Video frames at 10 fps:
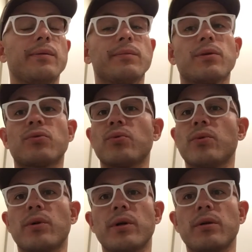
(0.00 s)
Crude
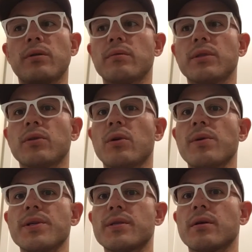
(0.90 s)
oil is
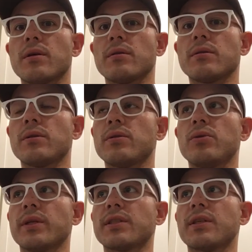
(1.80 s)
always
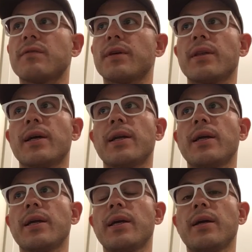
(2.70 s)
doing stuff like that.
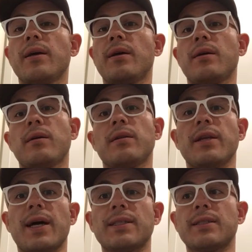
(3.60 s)
The
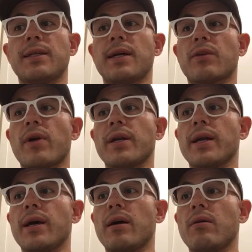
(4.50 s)
Nasdaq right
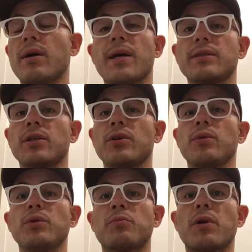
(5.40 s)
now has a
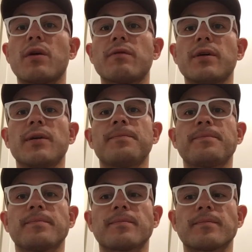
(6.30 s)
huge profit,
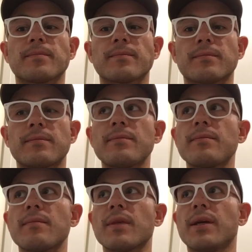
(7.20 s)

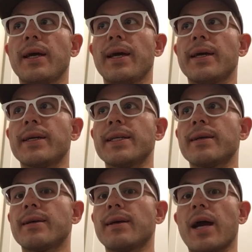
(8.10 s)
and
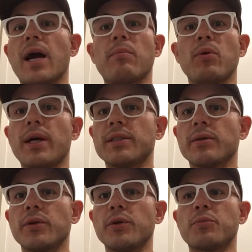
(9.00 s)
Apple has a
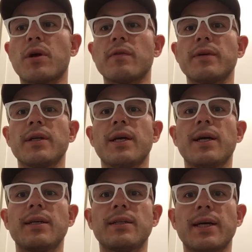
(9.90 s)
huge profit.
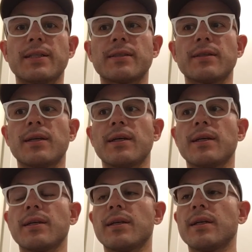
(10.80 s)
Tesla,
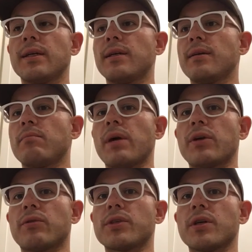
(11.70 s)

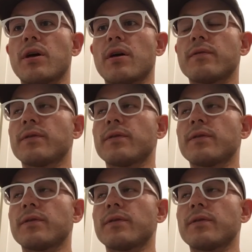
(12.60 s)
Microsoft,